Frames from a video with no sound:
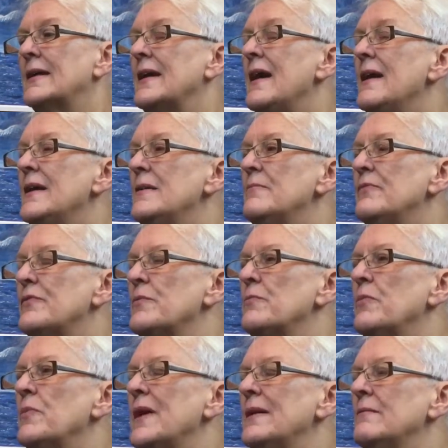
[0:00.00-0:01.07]
It came
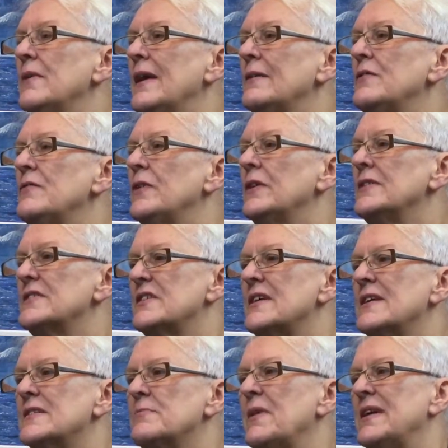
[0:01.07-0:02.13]
from, we have a
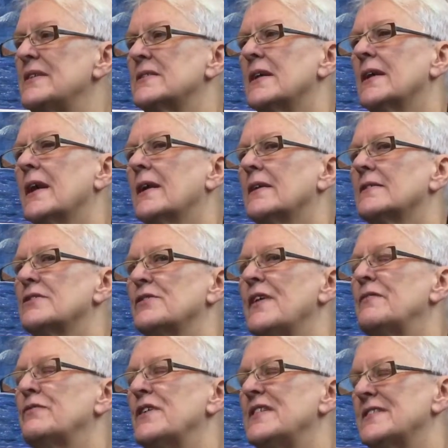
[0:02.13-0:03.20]
volunteers meeting sort of
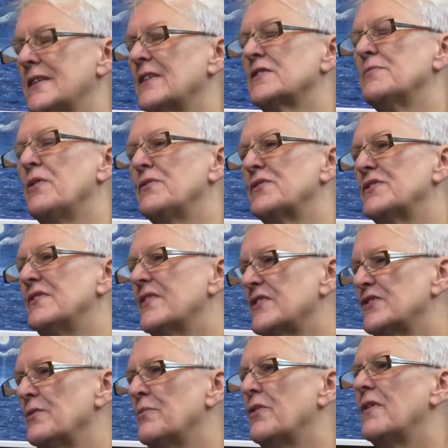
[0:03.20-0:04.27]
every 6 months in the
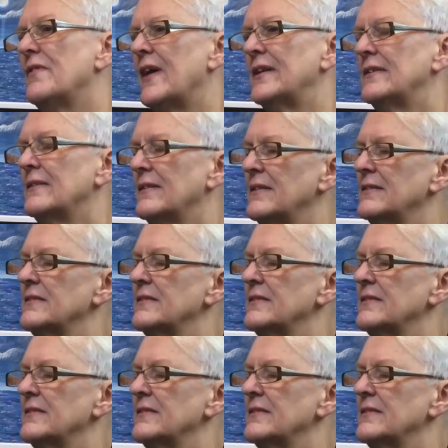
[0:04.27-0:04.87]
summer, and then